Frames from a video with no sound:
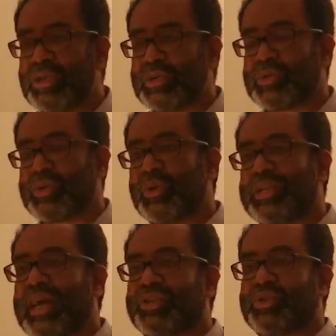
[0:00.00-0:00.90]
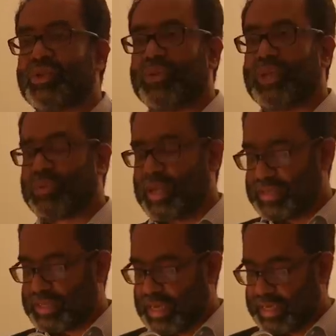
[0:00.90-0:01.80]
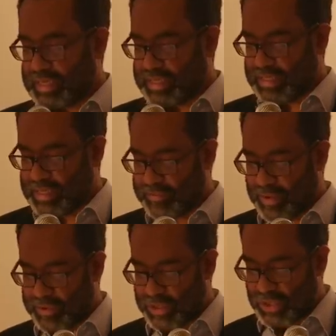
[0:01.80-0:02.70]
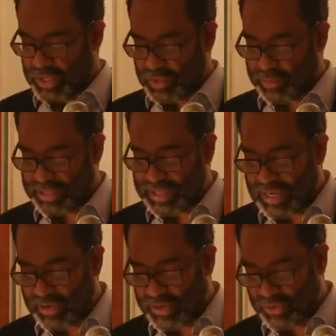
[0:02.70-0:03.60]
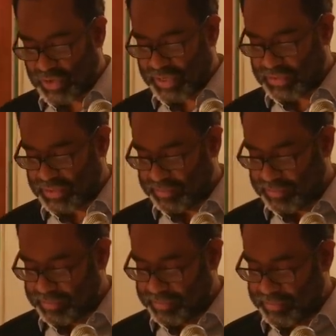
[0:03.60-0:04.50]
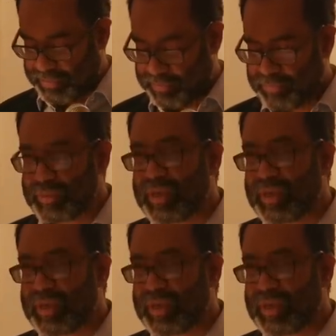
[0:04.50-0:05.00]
So it was only natural that when I started at the Aziz Foundation, I took a particular interest in